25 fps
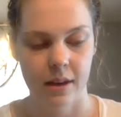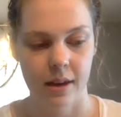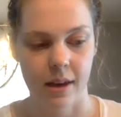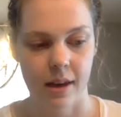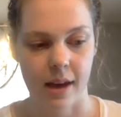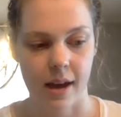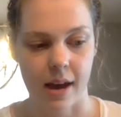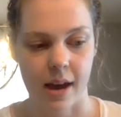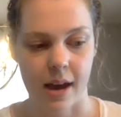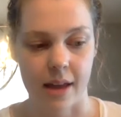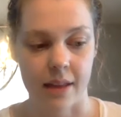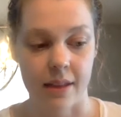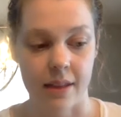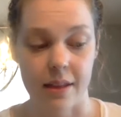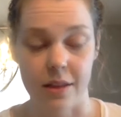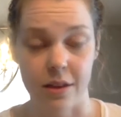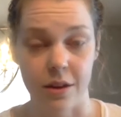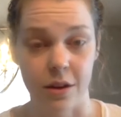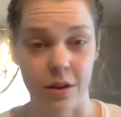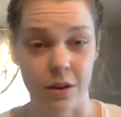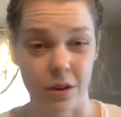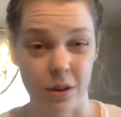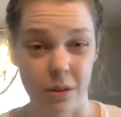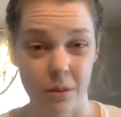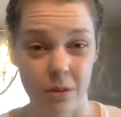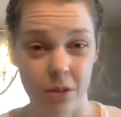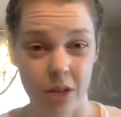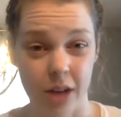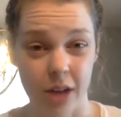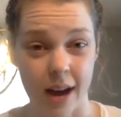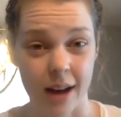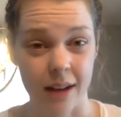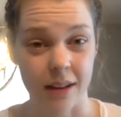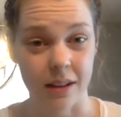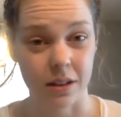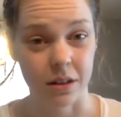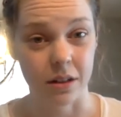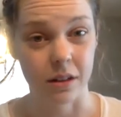And the group
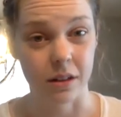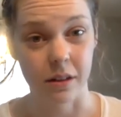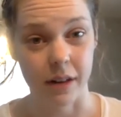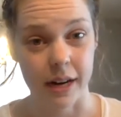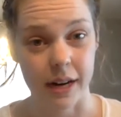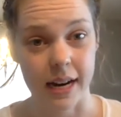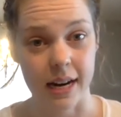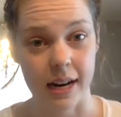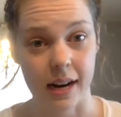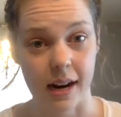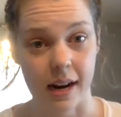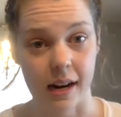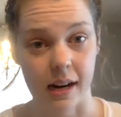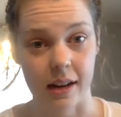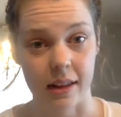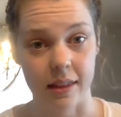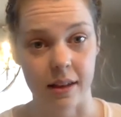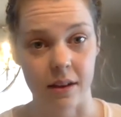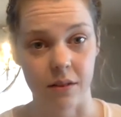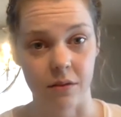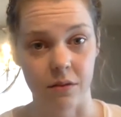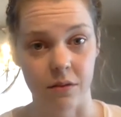chats are great. And I think